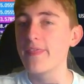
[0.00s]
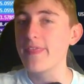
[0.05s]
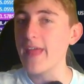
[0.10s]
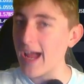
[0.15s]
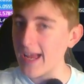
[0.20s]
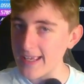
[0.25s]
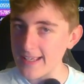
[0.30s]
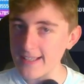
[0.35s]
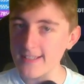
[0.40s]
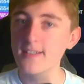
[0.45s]

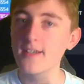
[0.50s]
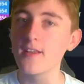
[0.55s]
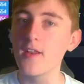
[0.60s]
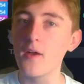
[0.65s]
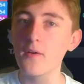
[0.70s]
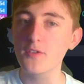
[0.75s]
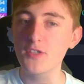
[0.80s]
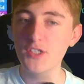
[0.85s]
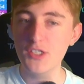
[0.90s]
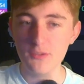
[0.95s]
That is
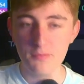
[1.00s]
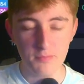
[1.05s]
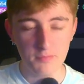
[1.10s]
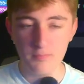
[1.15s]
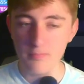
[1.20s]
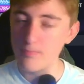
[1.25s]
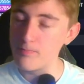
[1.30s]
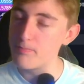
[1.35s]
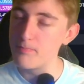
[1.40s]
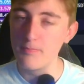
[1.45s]
going to
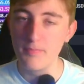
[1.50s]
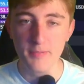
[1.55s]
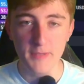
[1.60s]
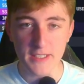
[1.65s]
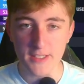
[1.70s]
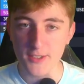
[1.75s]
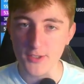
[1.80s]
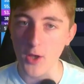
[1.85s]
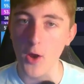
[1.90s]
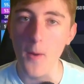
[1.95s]

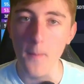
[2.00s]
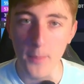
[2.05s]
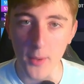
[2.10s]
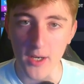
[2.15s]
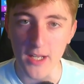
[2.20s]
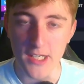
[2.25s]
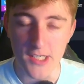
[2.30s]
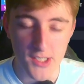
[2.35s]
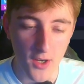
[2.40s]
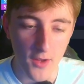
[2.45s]
be so
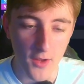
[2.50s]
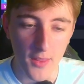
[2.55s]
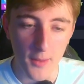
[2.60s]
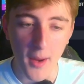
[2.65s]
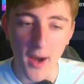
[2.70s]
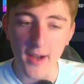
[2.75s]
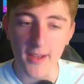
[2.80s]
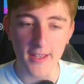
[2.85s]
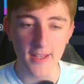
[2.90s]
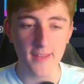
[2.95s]
bullish on the
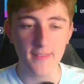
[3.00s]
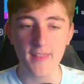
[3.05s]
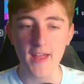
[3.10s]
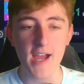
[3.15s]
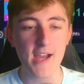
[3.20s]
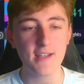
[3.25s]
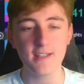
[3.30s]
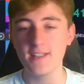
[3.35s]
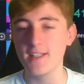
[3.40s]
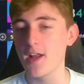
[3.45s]
market
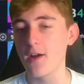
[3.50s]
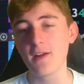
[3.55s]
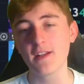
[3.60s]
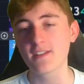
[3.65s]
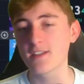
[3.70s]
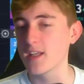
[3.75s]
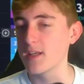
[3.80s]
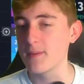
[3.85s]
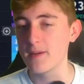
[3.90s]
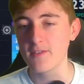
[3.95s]
that
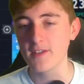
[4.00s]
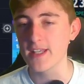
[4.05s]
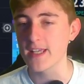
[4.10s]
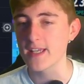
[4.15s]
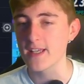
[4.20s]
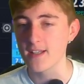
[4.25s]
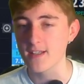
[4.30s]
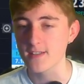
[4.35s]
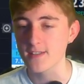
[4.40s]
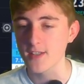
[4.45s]
it's going to be
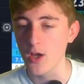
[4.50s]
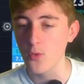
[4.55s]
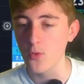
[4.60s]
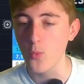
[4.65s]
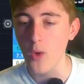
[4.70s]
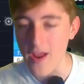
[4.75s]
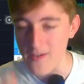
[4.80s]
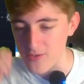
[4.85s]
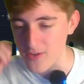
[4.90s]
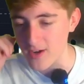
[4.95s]
ridiculous. So
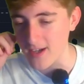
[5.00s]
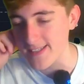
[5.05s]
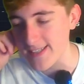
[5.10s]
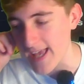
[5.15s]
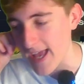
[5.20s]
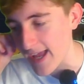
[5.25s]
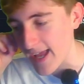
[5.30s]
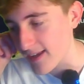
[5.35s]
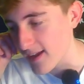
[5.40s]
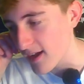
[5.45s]
whatever I
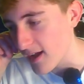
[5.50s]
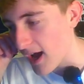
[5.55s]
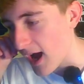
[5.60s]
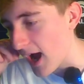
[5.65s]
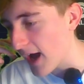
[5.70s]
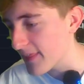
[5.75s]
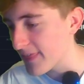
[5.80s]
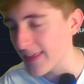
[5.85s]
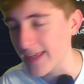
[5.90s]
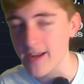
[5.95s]
say,
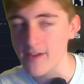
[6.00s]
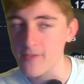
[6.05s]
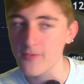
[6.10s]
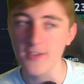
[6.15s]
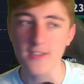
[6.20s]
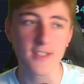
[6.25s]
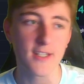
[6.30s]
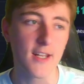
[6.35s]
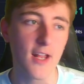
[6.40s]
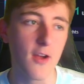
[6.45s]
I think
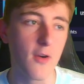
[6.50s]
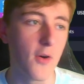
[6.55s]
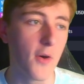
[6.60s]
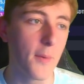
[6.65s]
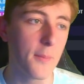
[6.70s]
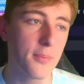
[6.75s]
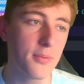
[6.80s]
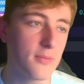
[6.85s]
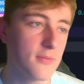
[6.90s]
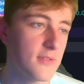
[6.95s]
everything's going to
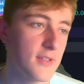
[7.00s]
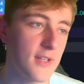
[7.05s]
go up.